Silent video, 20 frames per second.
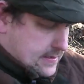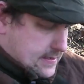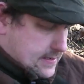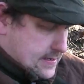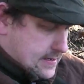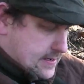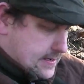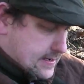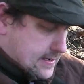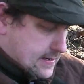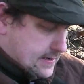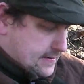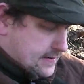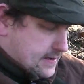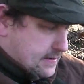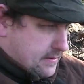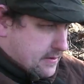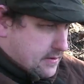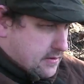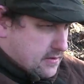Yeah,
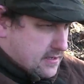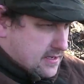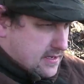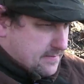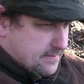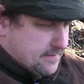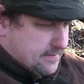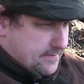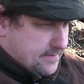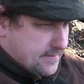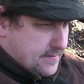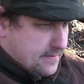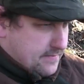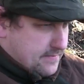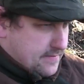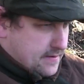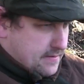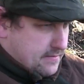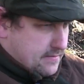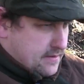we call it.
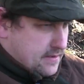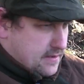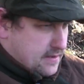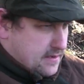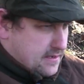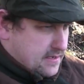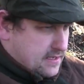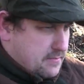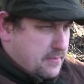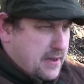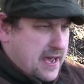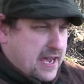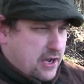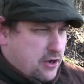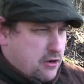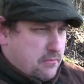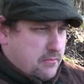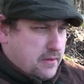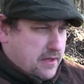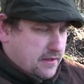It's the bait
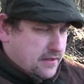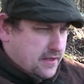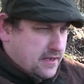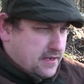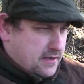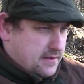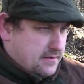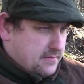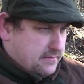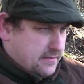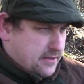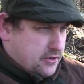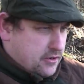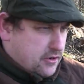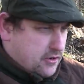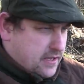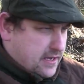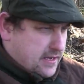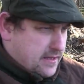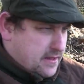company, I think they
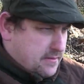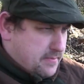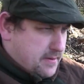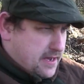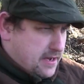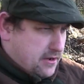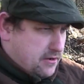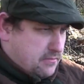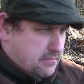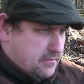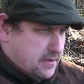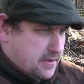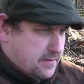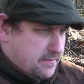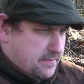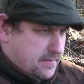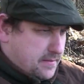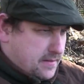call it. The bait company.